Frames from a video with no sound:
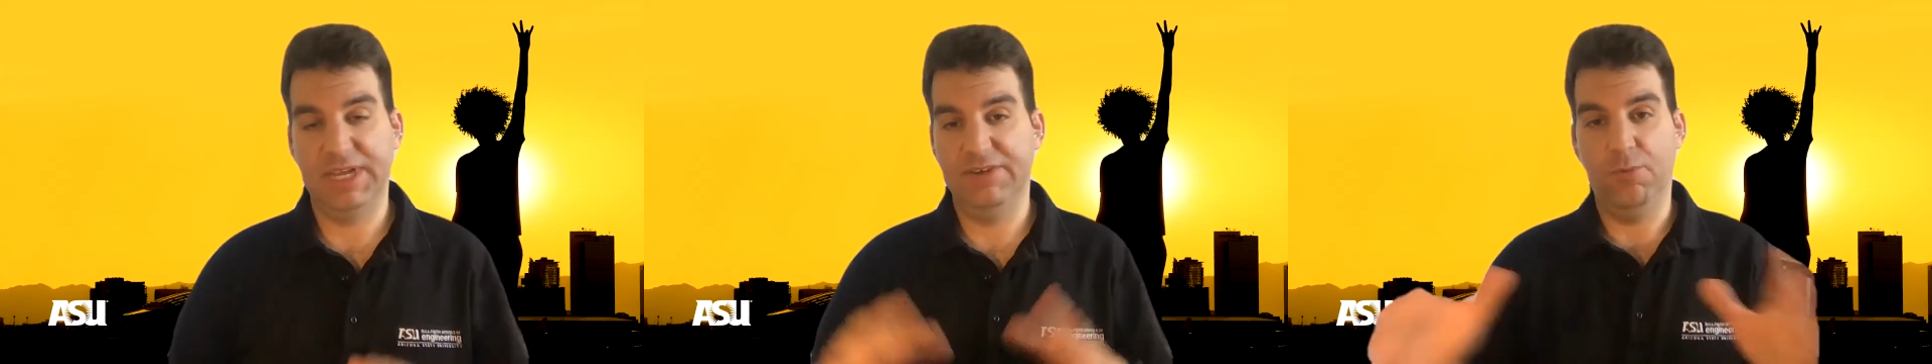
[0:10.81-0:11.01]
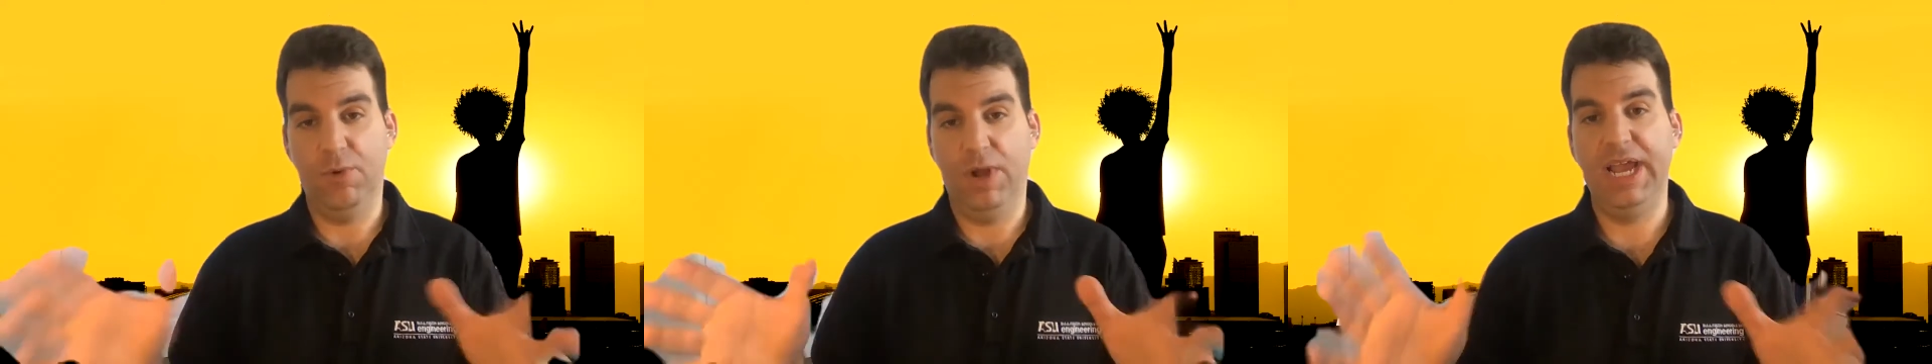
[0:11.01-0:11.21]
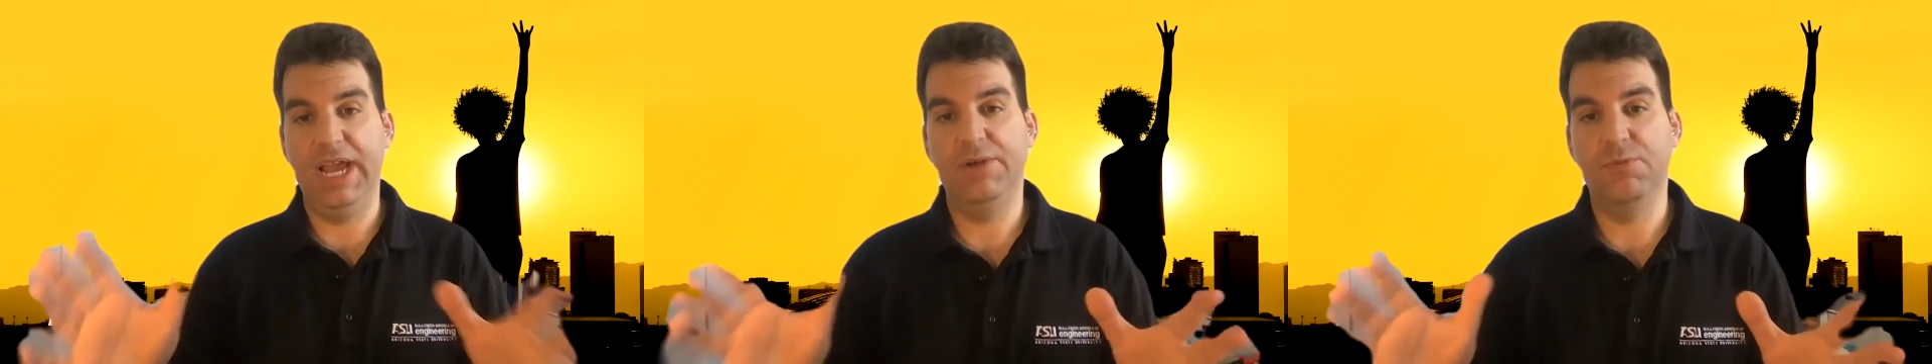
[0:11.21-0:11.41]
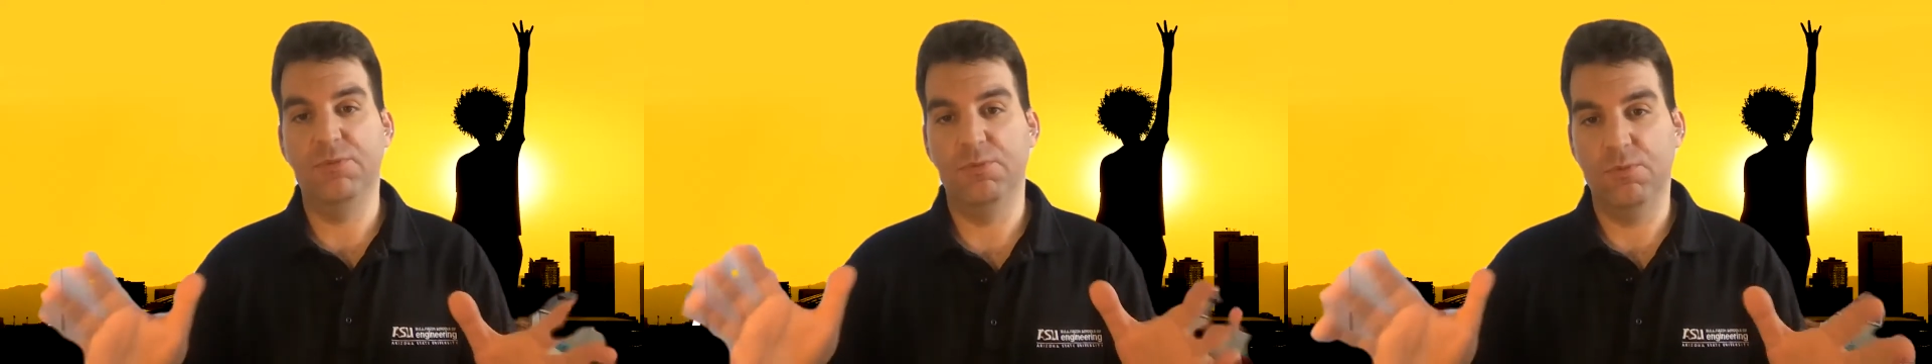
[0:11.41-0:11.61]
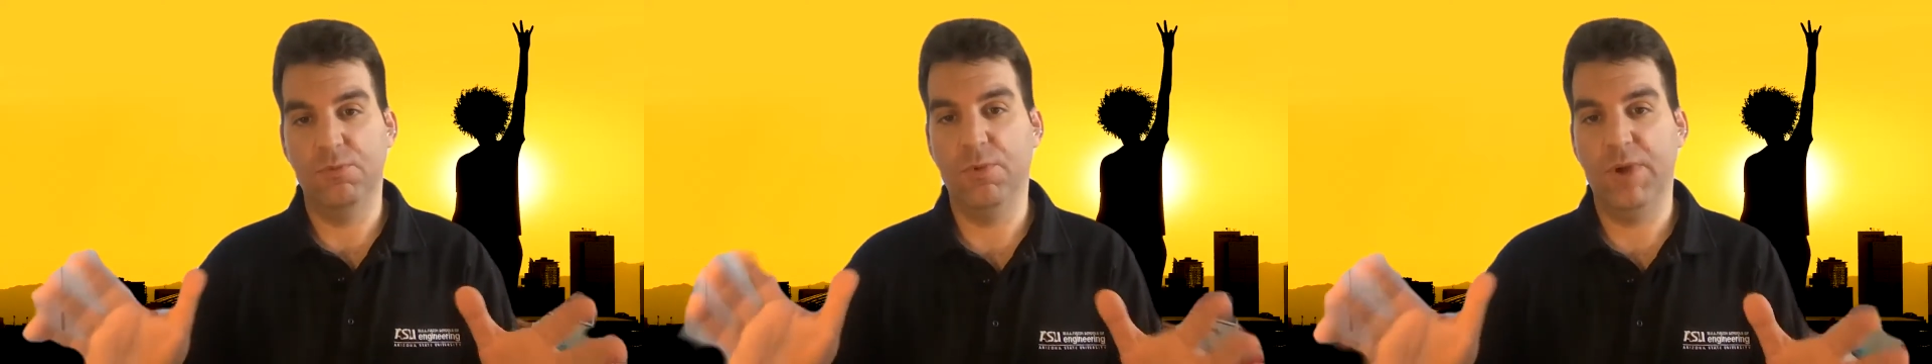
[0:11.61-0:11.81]
kind of wide
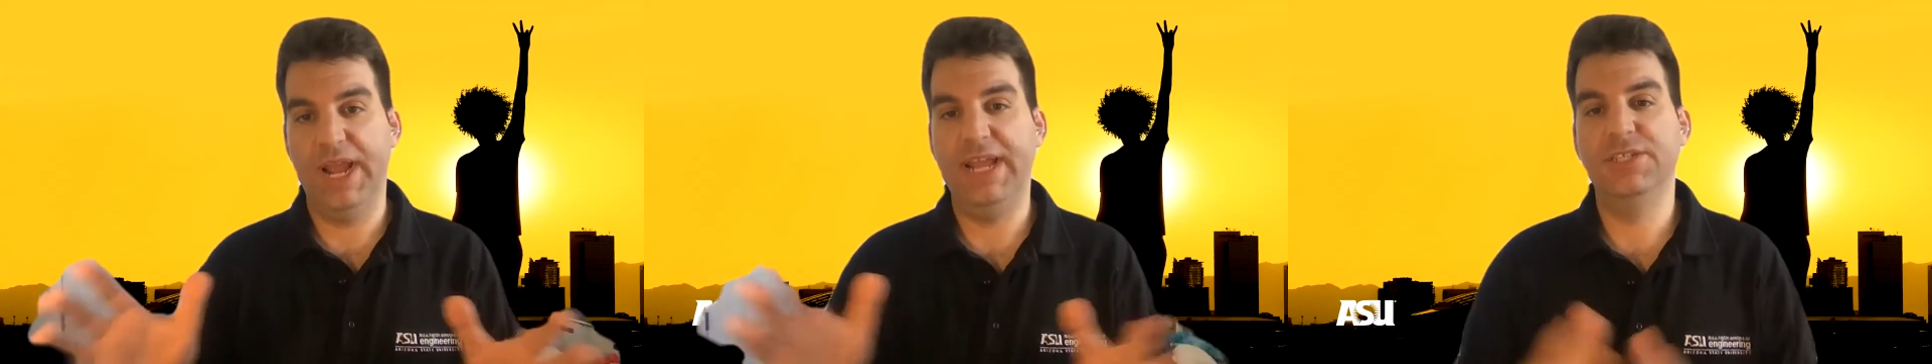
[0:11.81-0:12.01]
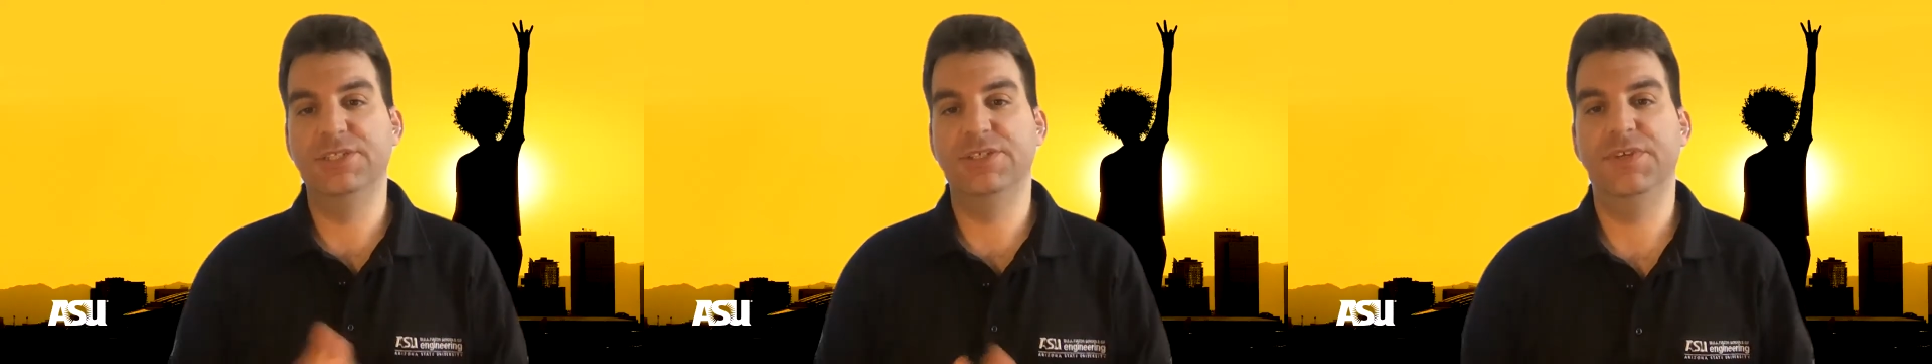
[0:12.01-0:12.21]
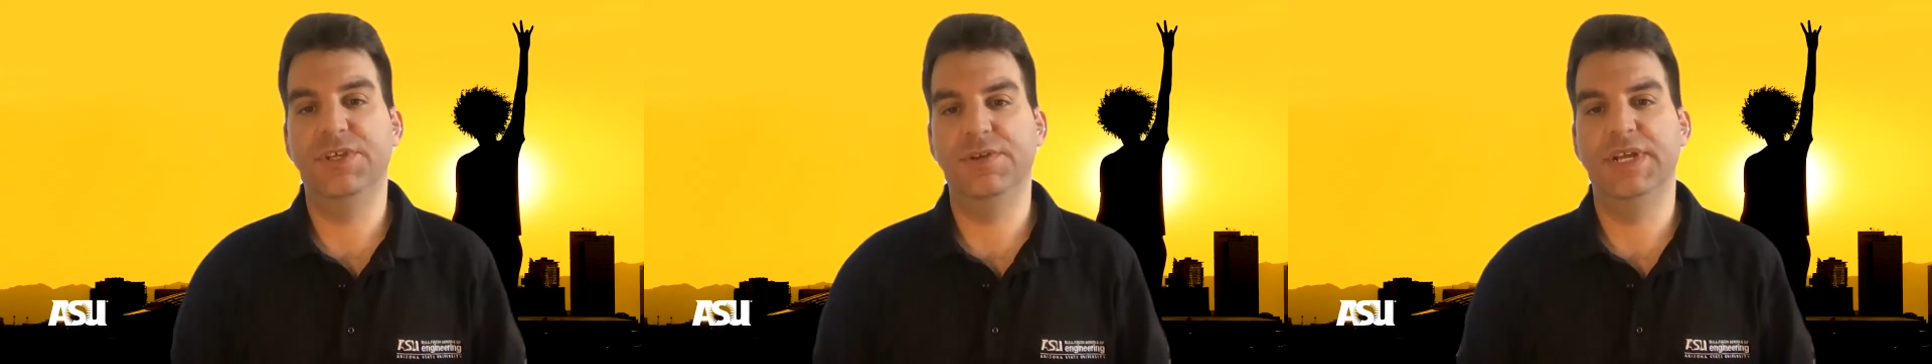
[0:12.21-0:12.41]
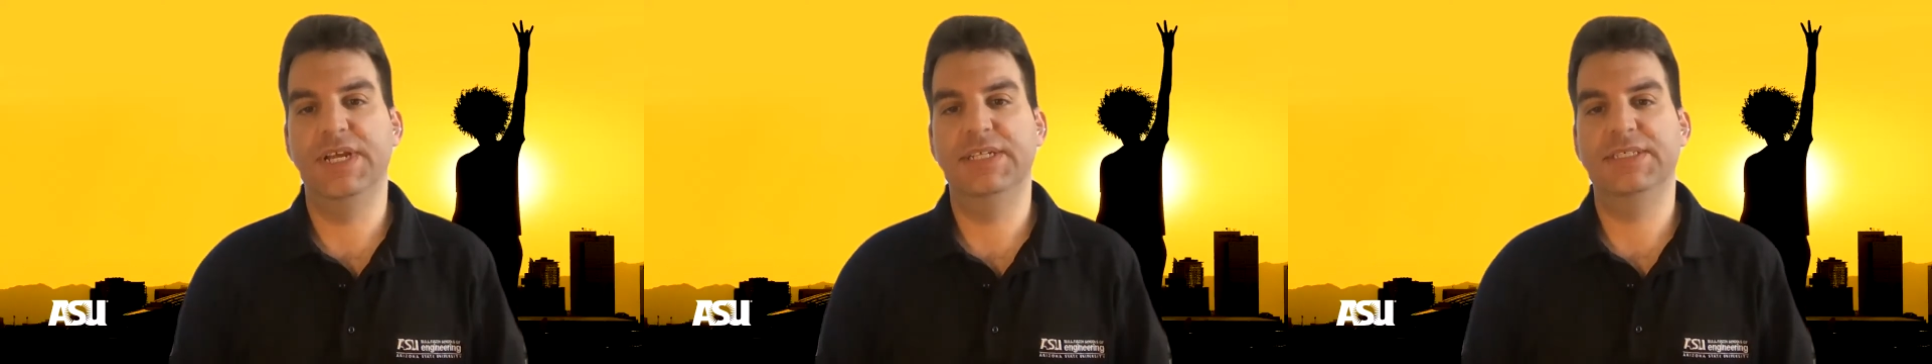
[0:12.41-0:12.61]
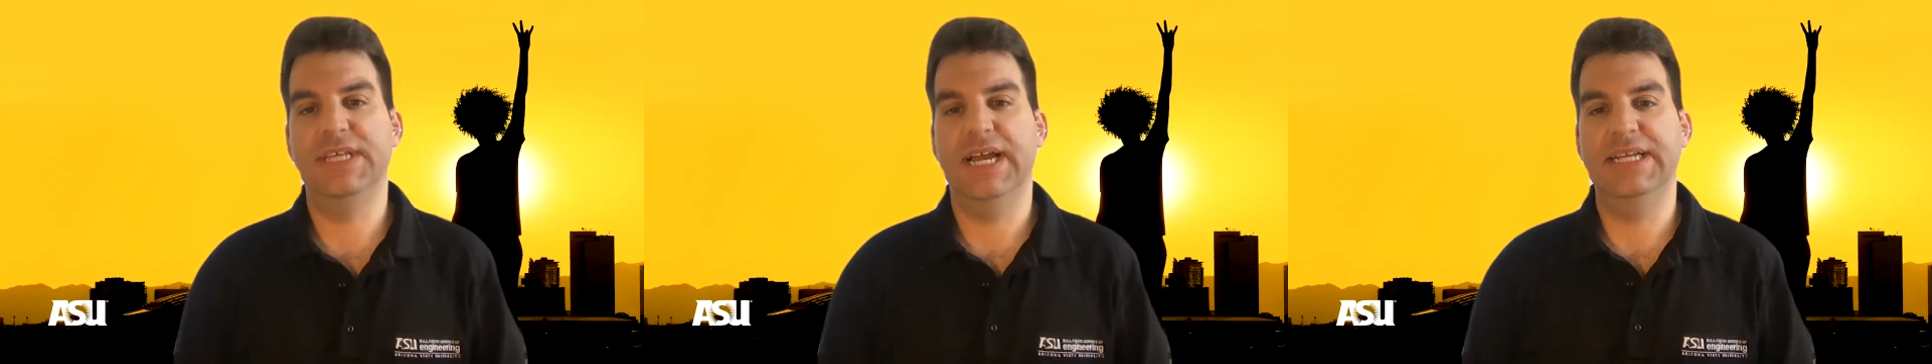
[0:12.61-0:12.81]
range of units,